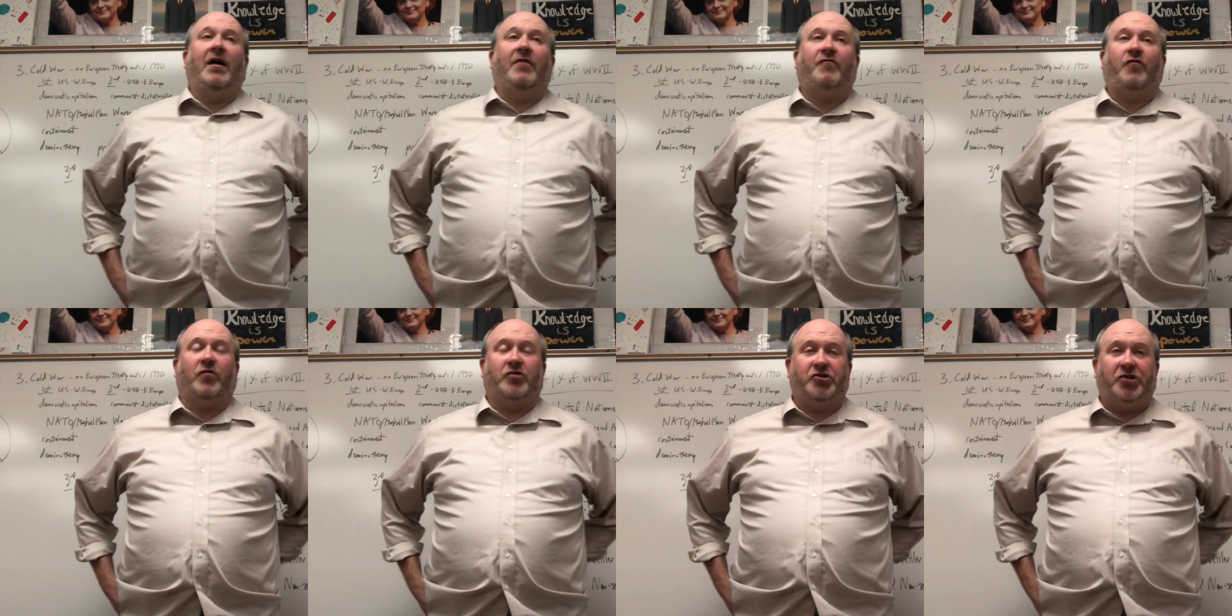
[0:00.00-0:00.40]

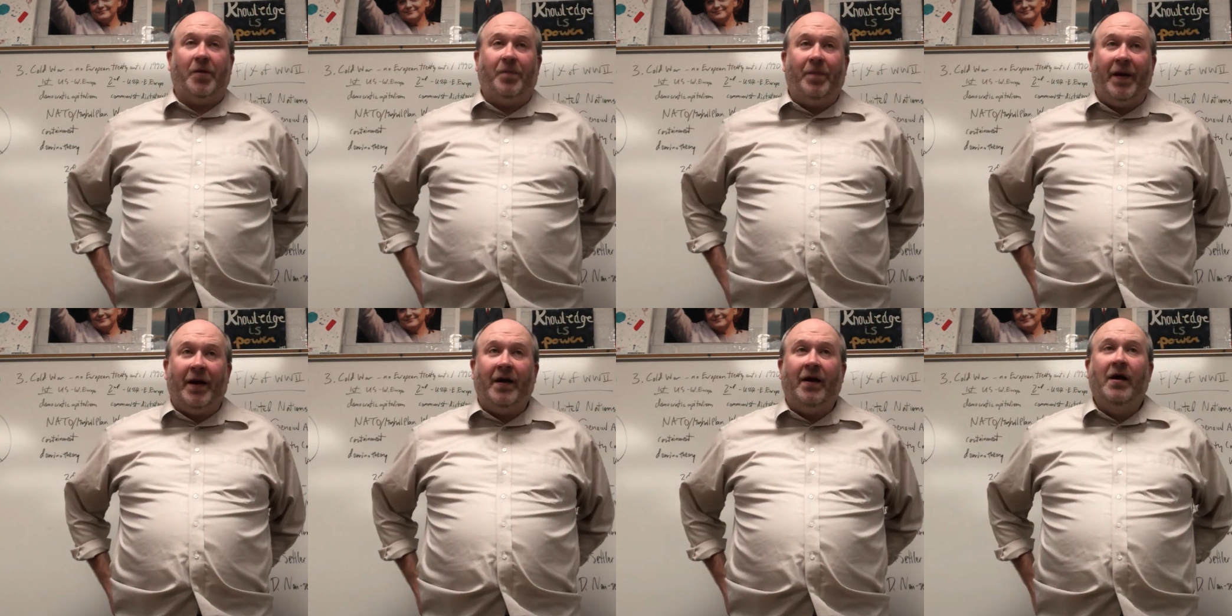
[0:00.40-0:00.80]
for
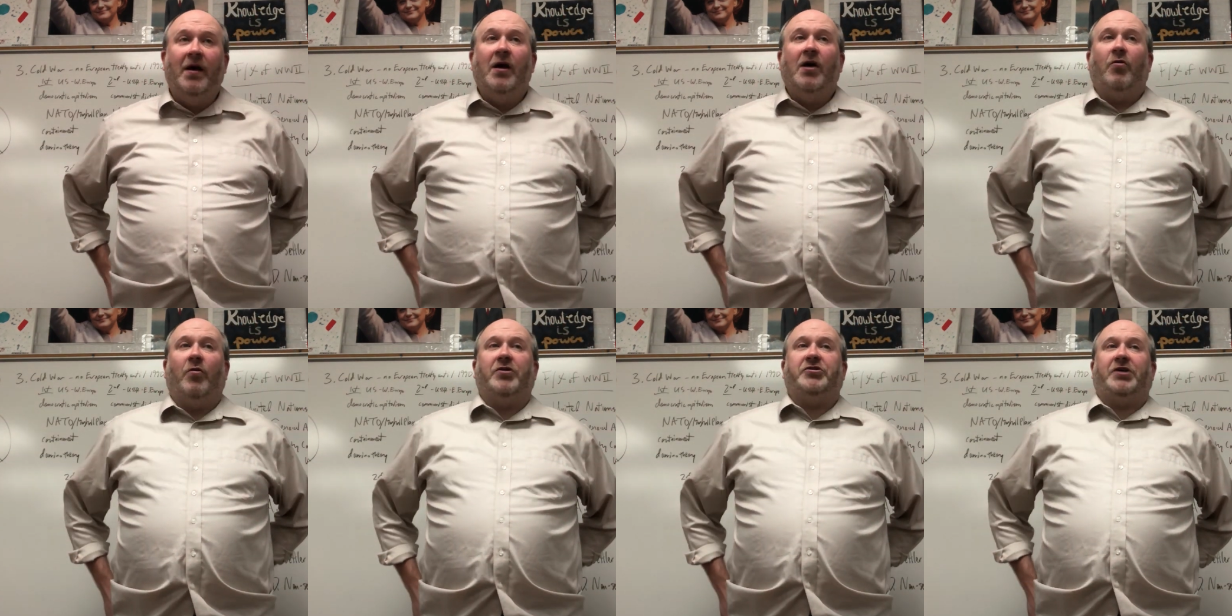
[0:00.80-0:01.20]
shipping,
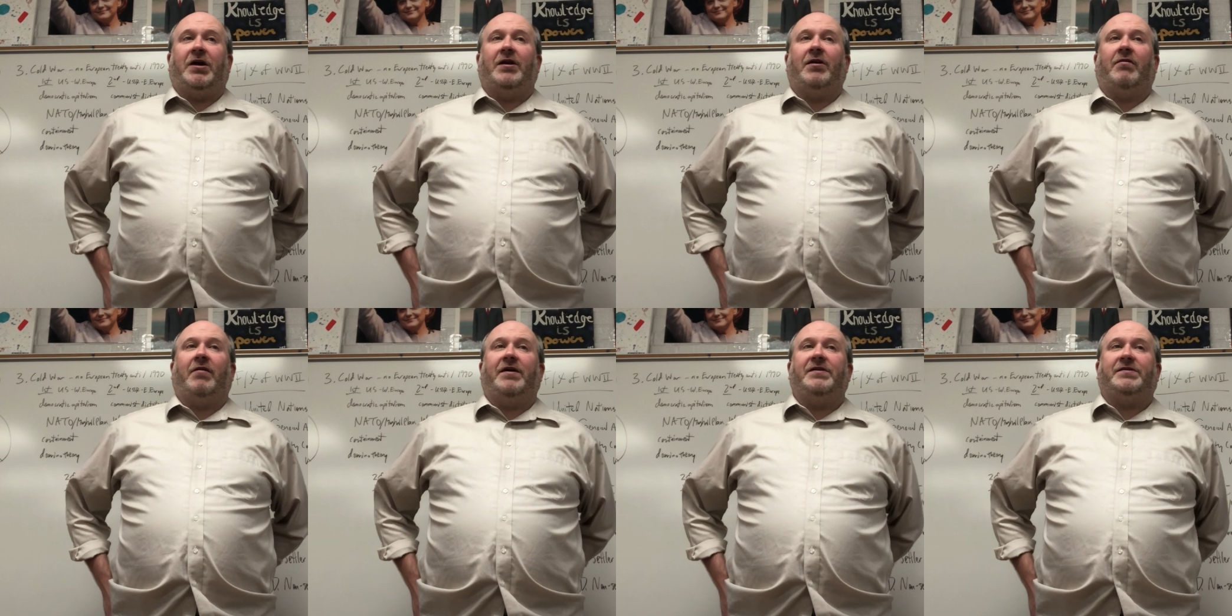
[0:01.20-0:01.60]
which
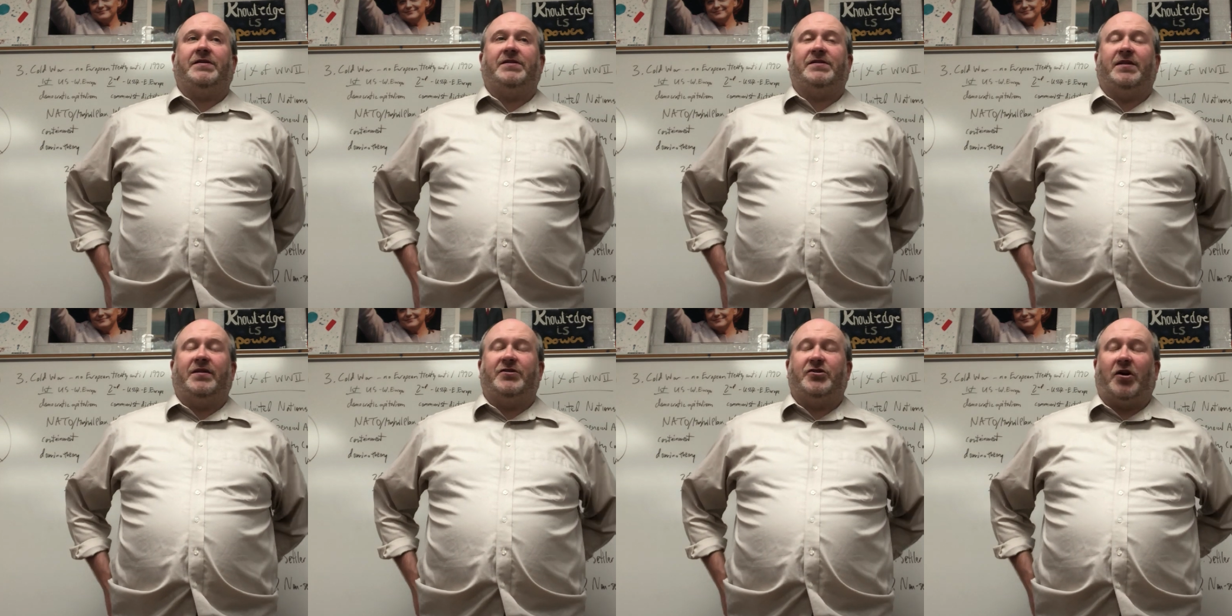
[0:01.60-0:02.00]

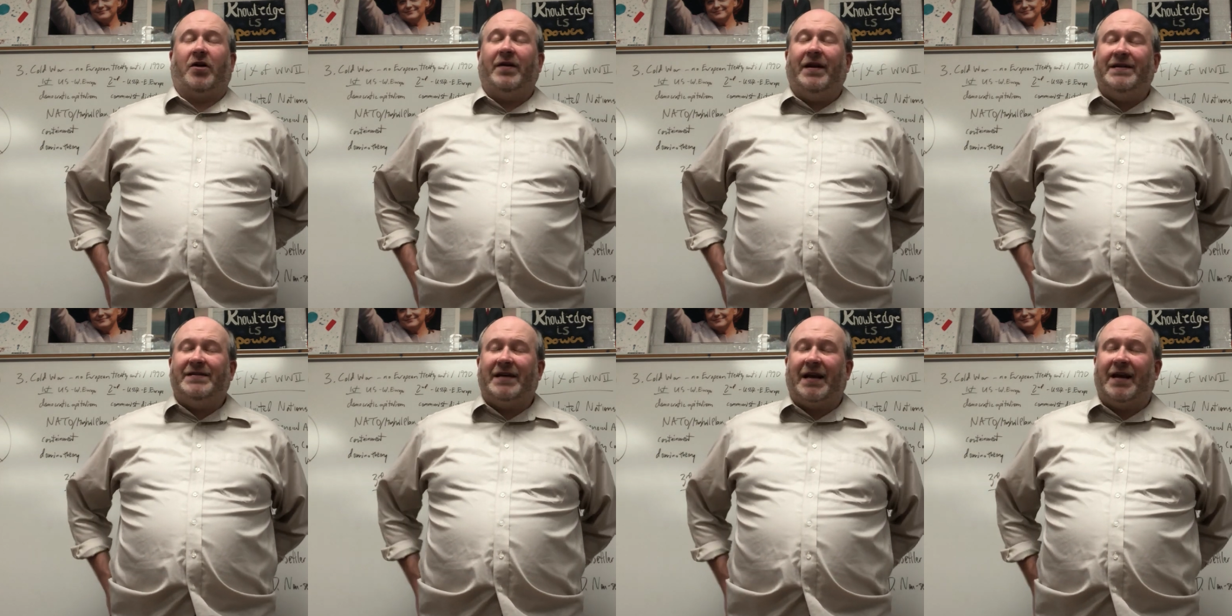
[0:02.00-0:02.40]
increases the
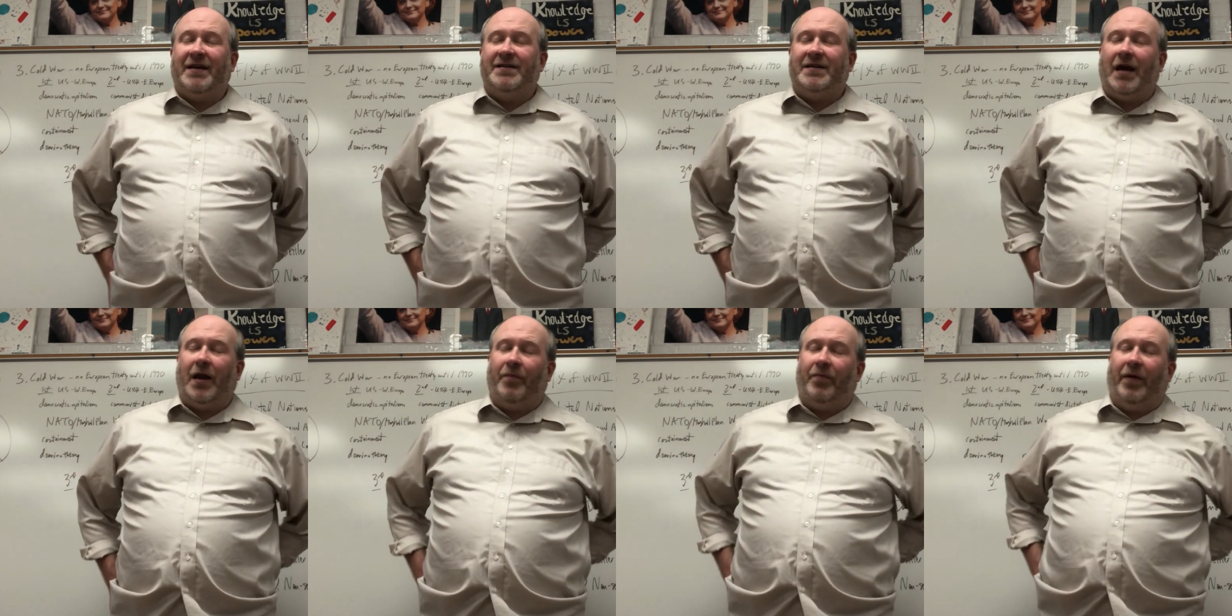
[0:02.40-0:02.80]
journeys that
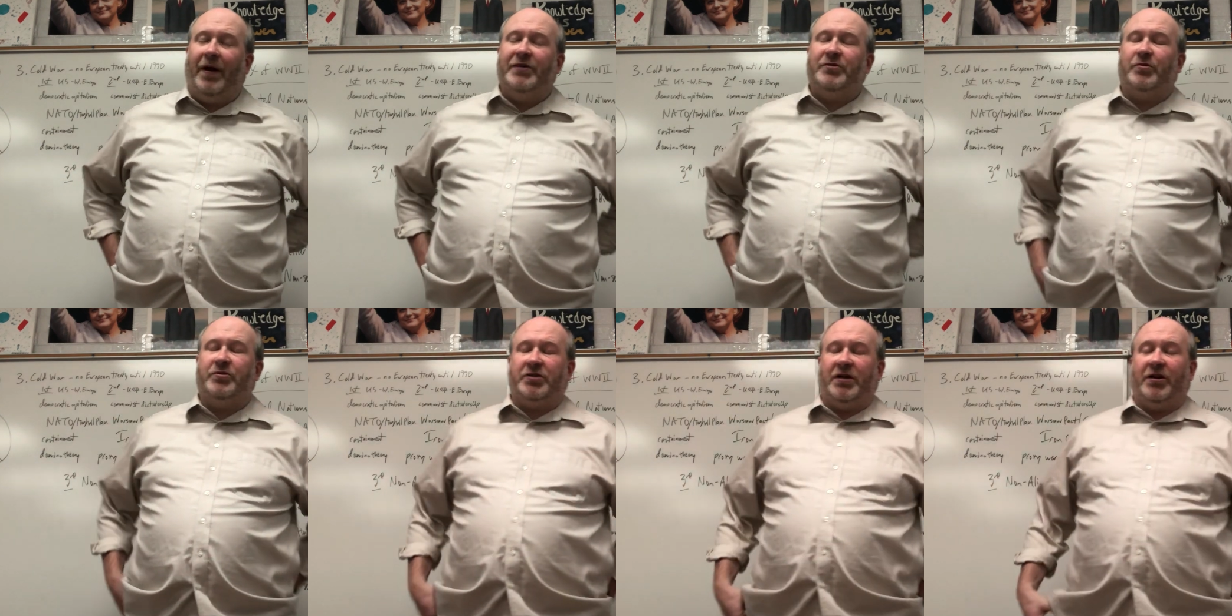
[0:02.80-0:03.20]
can take
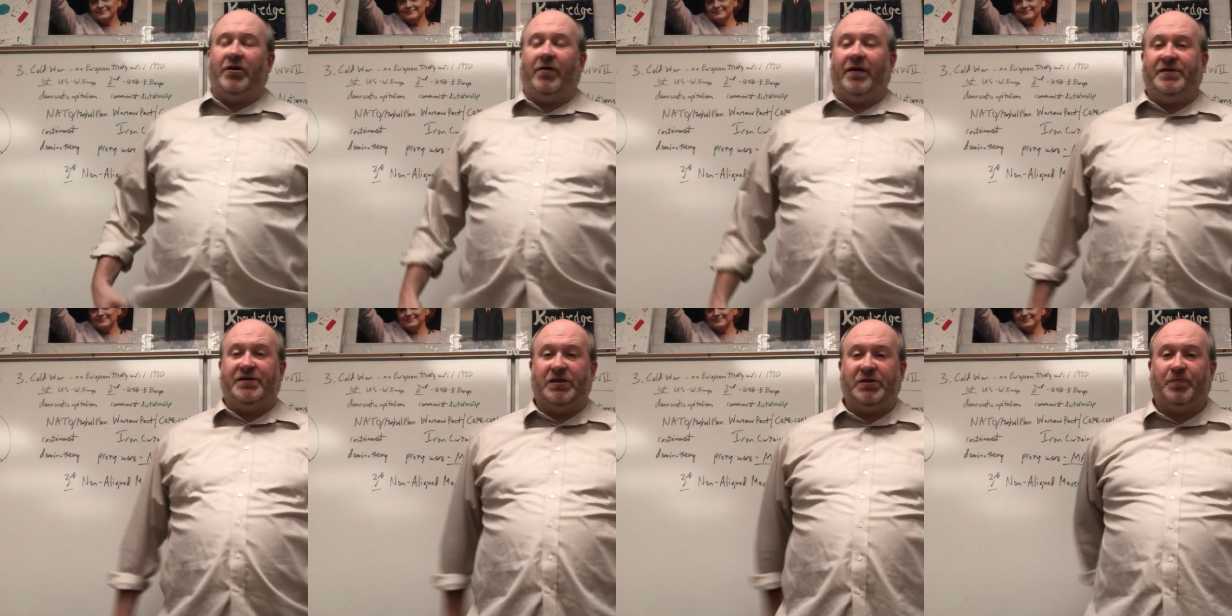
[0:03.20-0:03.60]
place, which
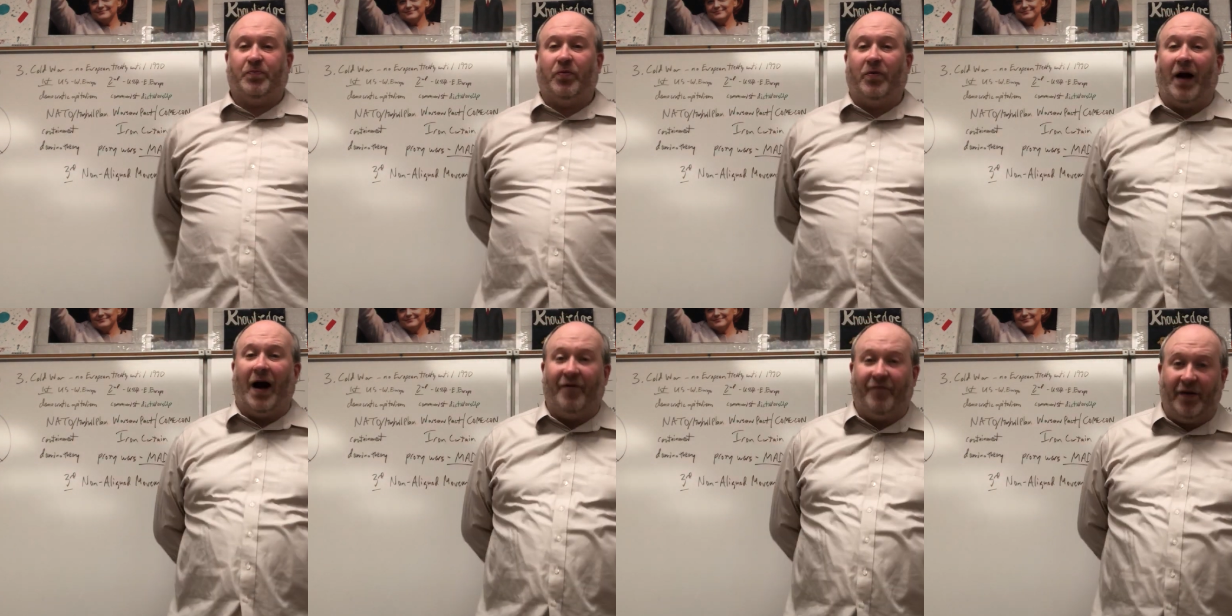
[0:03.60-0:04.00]
increases
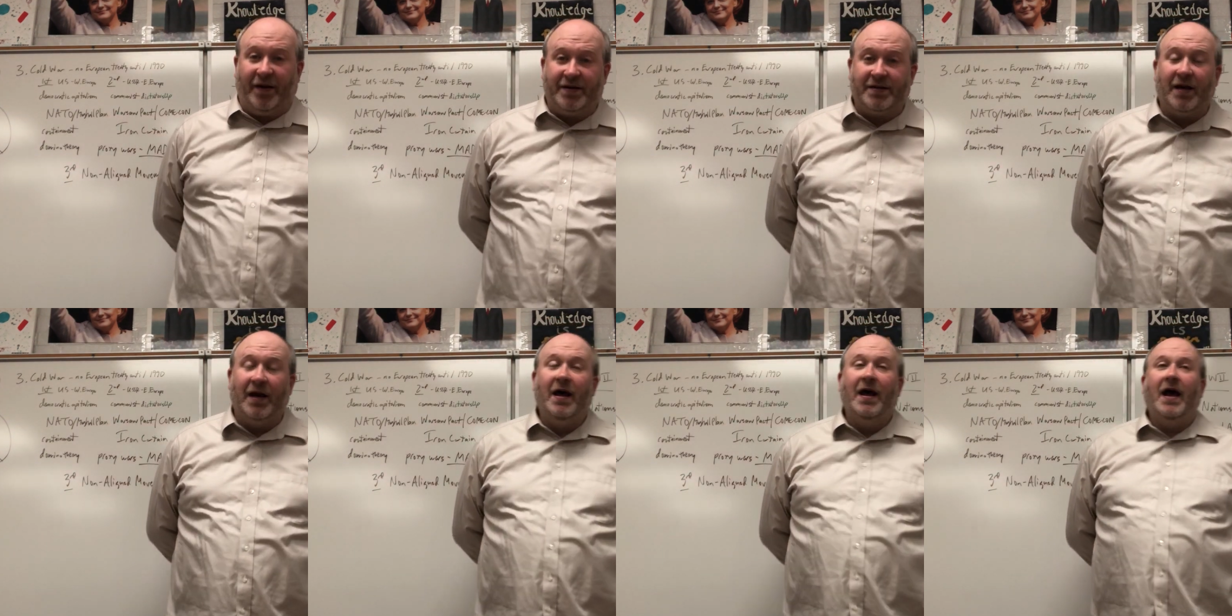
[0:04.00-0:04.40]

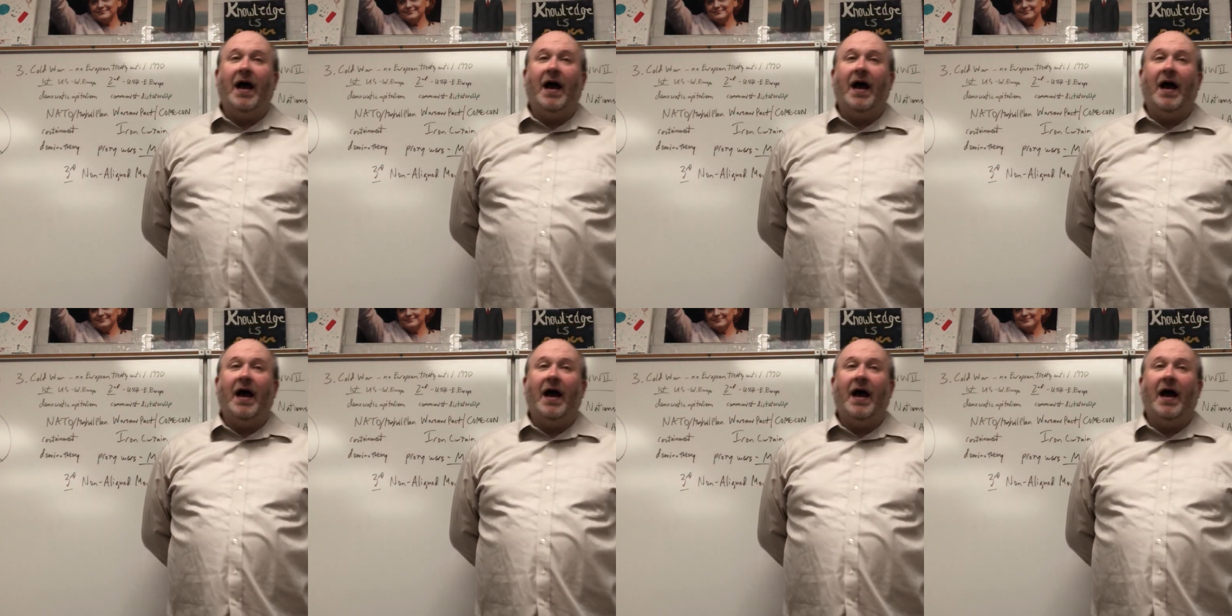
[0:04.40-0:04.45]
profit.